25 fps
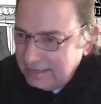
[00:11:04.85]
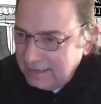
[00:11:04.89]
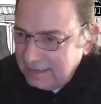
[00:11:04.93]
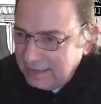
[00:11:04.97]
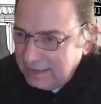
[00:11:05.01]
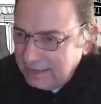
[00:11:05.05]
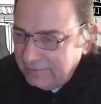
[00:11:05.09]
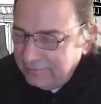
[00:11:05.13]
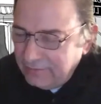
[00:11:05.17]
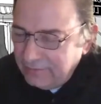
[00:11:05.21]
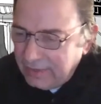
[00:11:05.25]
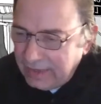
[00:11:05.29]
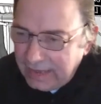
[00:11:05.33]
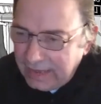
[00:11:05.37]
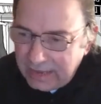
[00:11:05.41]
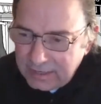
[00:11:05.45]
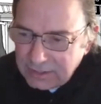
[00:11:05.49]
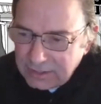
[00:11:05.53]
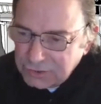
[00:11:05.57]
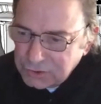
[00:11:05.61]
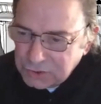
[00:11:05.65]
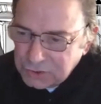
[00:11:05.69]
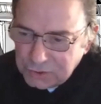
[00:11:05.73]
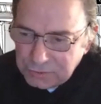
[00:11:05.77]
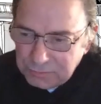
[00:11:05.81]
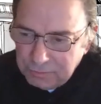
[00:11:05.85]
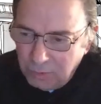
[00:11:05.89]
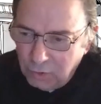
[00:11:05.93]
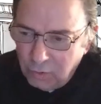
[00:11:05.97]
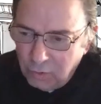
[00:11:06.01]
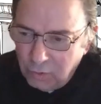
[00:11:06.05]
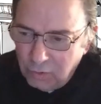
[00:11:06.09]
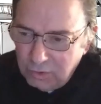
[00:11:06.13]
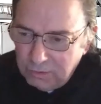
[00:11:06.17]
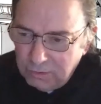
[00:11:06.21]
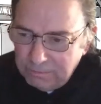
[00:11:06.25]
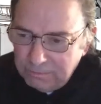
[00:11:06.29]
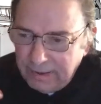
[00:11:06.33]
And they had a
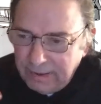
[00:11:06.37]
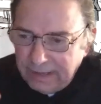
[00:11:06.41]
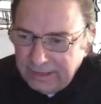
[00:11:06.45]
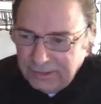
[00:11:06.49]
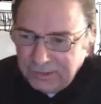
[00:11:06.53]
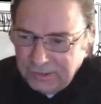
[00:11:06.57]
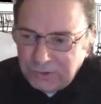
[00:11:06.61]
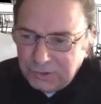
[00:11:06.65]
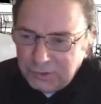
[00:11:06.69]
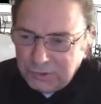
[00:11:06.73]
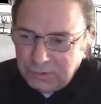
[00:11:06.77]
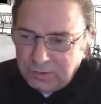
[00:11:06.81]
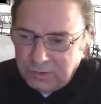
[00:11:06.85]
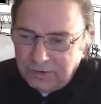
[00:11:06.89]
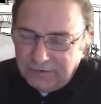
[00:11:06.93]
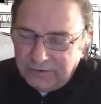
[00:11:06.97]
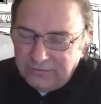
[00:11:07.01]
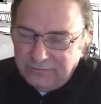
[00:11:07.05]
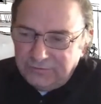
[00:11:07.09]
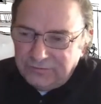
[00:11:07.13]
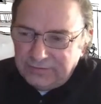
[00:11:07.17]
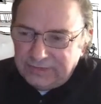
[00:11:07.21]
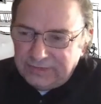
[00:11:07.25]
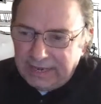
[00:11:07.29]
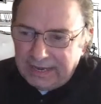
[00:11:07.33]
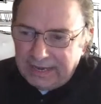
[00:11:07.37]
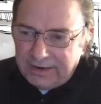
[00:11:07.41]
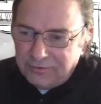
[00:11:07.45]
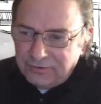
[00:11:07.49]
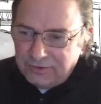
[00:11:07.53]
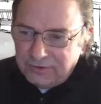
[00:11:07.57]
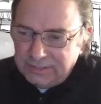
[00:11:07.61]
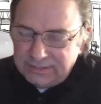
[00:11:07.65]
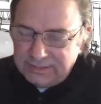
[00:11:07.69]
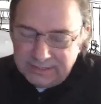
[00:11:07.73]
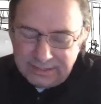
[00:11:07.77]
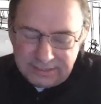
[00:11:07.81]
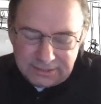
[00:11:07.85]
small menu of
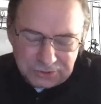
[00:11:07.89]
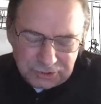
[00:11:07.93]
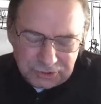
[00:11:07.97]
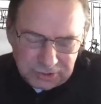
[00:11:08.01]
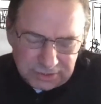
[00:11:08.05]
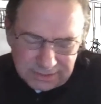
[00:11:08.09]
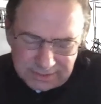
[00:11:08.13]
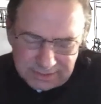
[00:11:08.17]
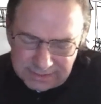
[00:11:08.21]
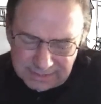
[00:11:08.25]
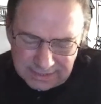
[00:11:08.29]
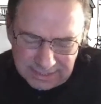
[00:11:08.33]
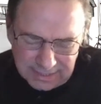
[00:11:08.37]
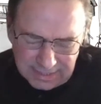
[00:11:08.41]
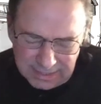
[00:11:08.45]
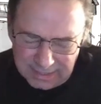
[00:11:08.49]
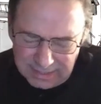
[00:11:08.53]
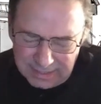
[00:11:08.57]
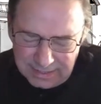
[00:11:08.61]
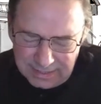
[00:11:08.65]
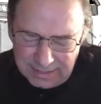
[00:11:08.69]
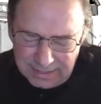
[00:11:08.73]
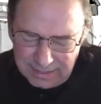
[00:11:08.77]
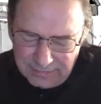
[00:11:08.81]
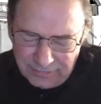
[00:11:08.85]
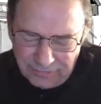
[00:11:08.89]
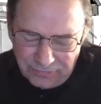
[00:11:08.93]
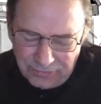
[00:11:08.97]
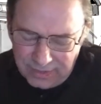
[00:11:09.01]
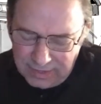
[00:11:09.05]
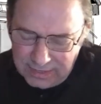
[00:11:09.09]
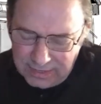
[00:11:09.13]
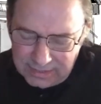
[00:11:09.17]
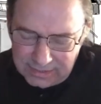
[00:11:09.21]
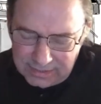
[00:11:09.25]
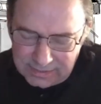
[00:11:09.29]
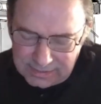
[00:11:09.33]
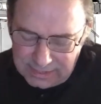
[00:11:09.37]
dairy dishes,
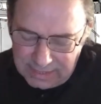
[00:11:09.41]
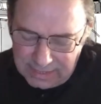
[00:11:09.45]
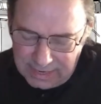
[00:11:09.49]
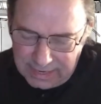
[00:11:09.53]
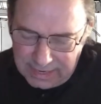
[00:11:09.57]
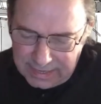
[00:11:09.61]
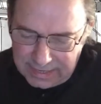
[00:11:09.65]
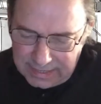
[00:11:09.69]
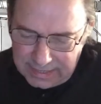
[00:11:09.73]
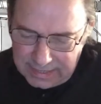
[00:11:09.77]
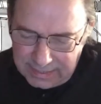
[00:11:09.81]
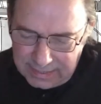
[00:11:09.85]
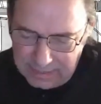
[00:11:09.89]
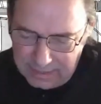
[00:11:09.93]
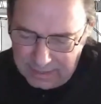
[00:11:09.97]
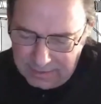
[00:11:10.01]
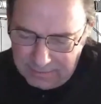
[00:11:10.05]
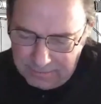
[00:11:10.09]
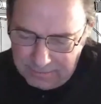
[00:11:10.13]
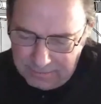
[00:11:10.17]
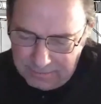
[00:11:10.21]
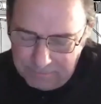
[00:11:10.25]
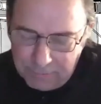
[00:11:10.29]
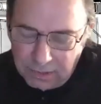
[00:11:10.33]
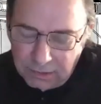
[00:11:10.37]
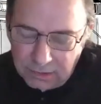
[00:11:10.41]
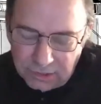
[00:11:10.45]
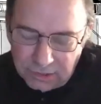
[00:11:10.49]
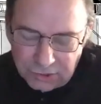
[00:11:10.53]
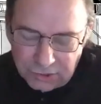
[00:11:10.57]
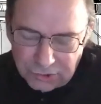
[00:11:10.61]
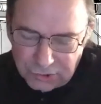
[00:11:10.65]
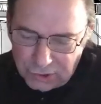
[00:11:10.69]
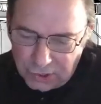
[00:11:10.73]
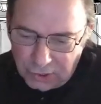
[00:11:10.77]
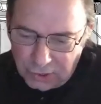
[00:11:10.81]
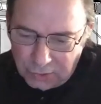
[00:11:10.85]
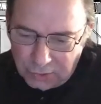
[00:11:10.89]
things like milk
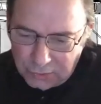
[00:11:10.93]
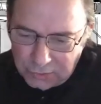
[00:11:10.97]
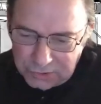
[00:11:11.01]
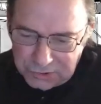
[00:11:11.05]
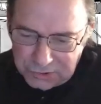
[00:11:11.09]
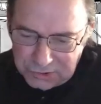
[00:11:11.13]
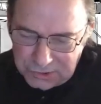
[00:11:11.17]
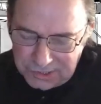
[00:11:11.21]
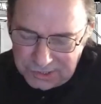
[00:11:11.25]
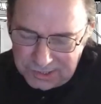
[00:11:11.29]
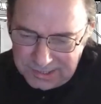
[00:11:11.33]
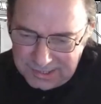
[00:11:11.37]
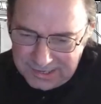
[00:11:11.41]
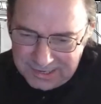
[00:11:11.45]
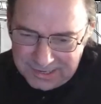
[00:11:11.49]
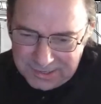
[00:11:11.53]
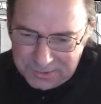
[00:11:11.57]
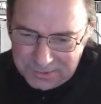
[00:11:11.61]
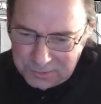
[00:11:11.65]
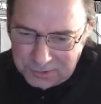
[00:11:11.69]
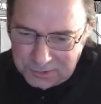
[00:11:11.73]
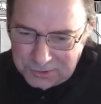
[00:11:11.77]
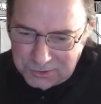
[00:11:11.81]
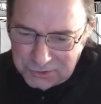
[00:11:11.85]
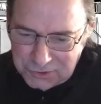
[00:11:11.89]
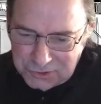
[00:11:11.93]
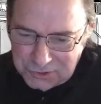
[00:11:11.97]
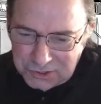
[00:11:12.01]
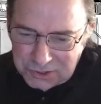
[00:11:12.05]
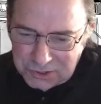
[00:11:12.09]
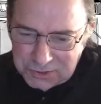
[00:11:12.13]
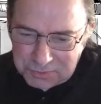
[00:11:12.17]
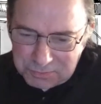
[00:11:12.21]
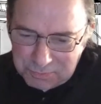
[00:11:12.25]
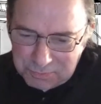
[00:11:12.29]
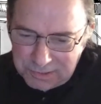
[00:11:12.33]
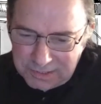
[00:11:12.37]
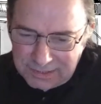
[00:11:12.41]
toast, which is
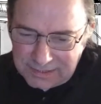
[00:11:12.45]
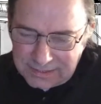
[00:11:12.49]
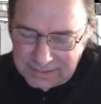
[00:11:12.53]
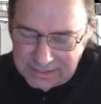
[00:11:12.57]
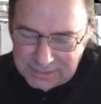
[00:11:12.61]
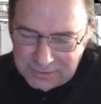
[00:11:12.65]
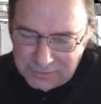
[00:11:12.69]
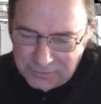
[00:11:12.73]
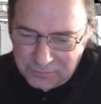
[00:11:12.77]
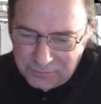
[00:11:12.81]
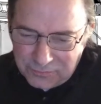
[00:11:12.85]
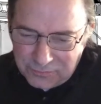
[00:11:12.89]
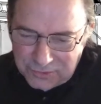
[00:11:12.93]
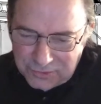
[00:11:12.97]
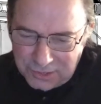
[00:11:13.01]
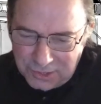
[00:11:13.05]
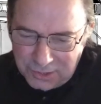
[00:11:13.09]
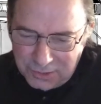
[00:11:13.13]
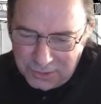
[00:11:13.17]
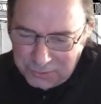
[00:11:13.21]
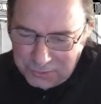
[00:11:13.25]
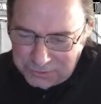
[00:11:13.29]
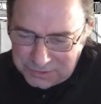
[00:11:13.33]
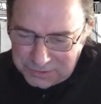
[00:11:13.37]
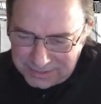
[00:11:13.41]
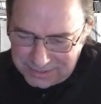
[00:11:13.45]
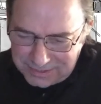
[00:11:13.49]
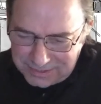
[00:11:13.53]
just pieces of toast